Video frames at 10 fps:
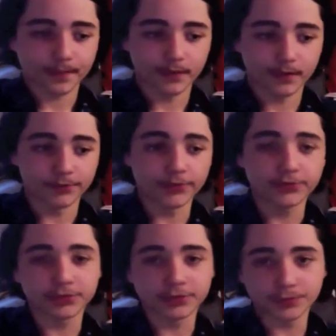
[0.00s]
um,
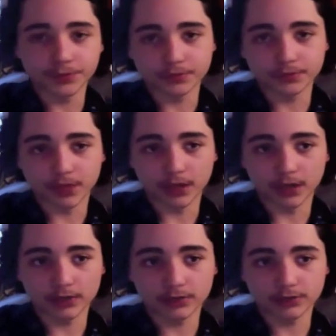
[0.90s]
YouTube
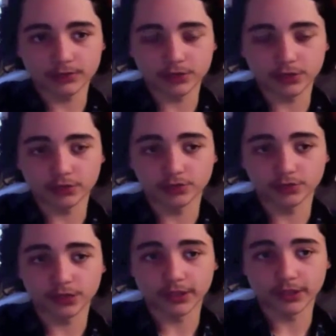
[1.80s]
uh, you know was
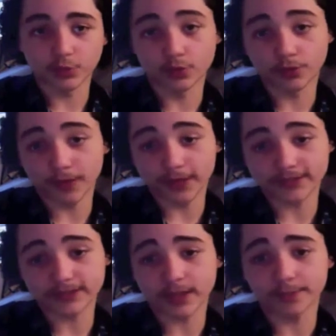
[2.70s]
really cool to me at
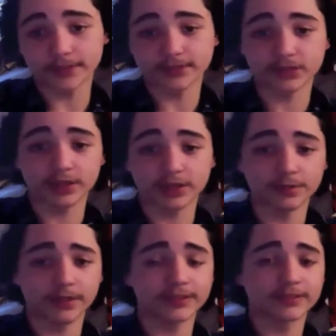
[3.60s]
the time, and I
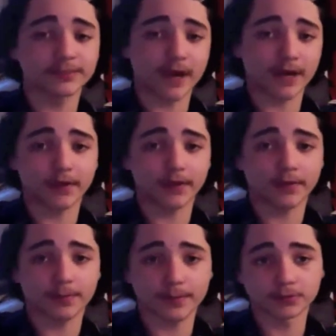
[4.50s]
started being inspired by
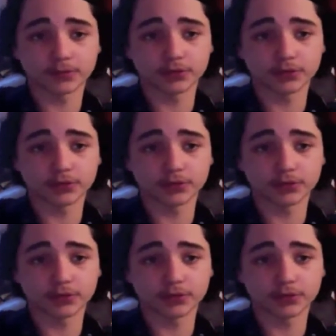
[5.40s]
other people.